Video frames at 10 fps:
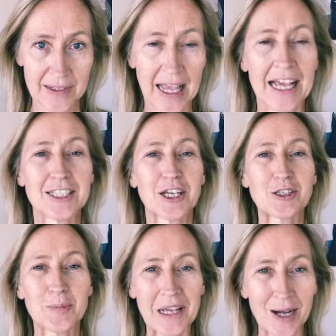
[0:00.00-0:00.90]
So to
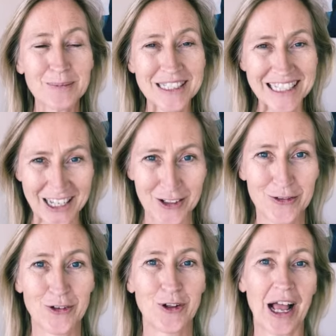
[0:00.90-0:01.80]
become
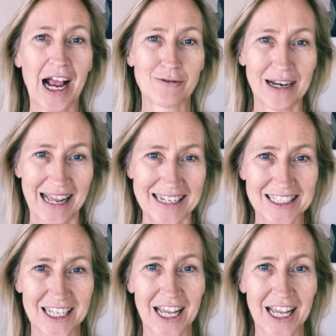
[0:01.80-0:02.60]
skillful at relaxing,